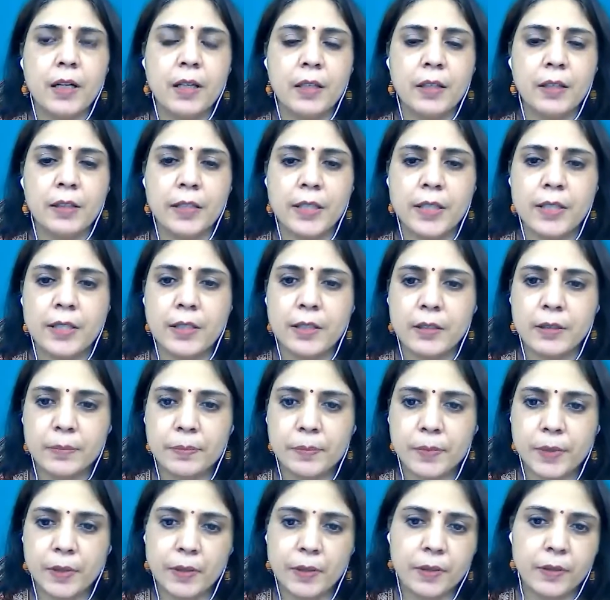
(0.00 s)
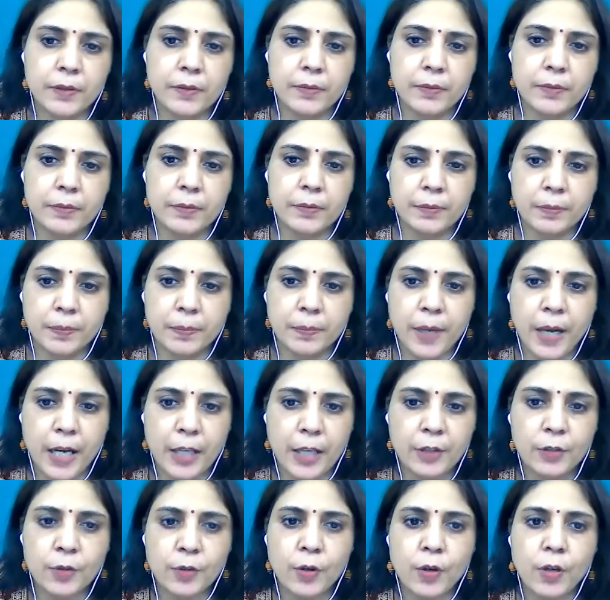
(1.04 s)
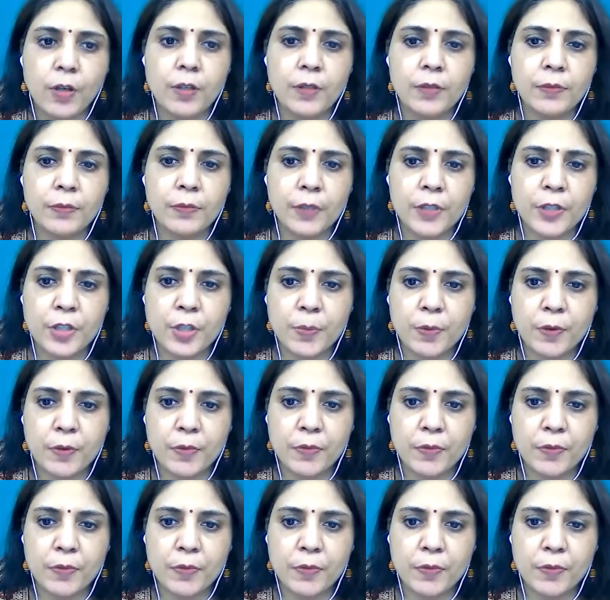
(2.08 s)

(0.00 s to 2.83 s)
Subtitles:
there's a path called the worship of